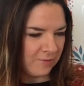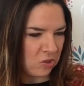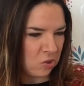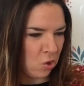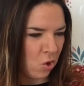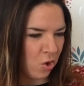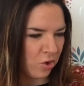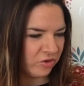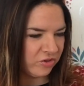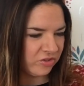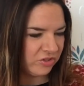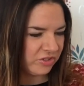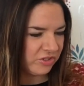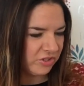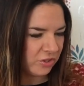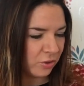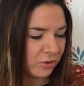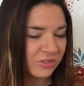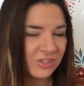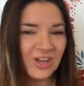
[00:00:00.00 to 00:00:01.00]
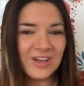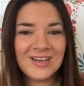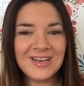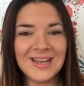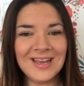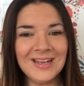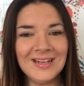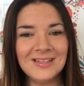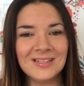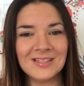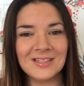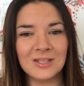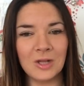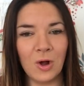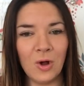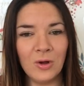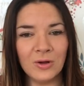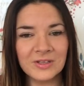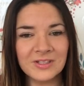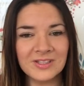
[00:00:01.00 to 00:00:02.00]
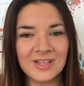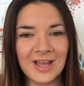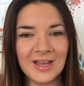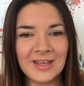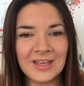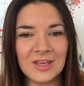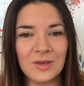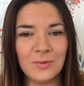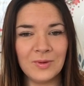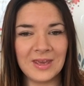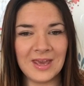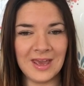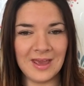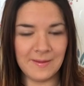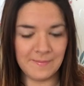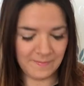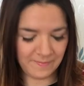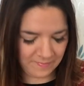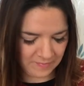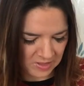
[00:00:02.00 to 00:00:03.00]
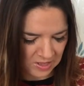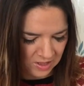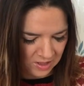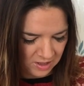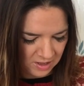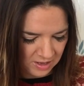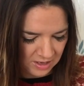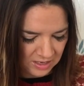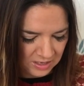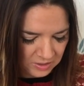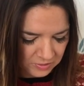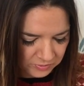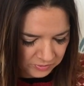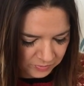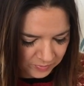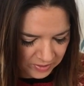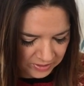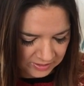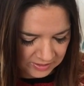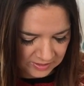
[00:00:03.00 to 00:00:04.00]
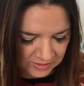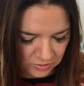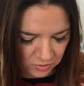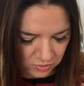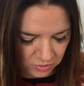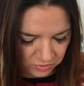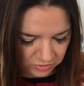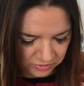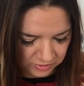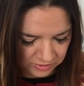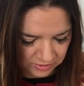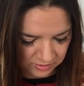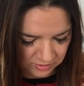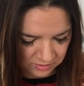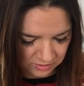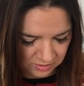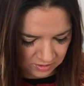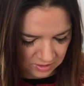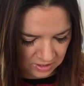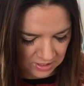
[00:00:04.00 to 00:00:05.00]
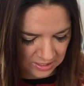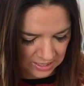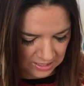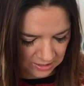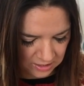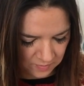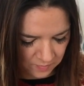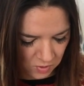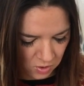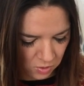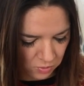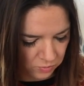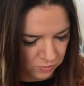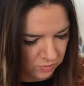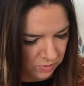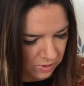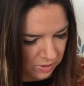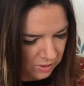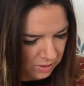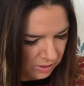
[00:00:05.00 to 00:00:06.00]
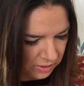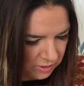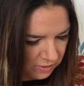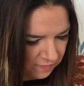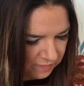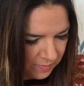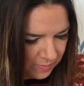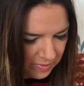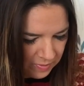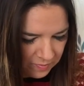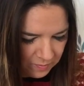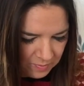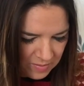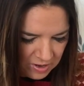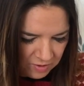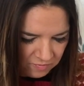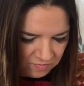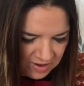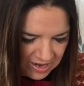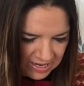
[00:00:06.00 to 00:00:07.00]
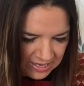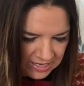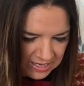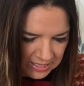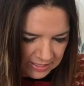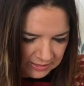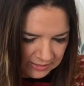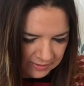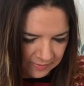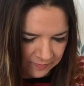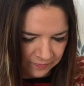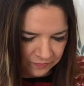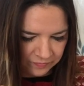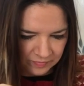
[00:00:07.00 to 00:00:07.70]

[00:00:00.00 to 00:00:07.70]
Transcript: Cotton socks. I need socks. Thank you, Kim. I lose my socks and I need them. Oh, I don't know if I'm going to read this.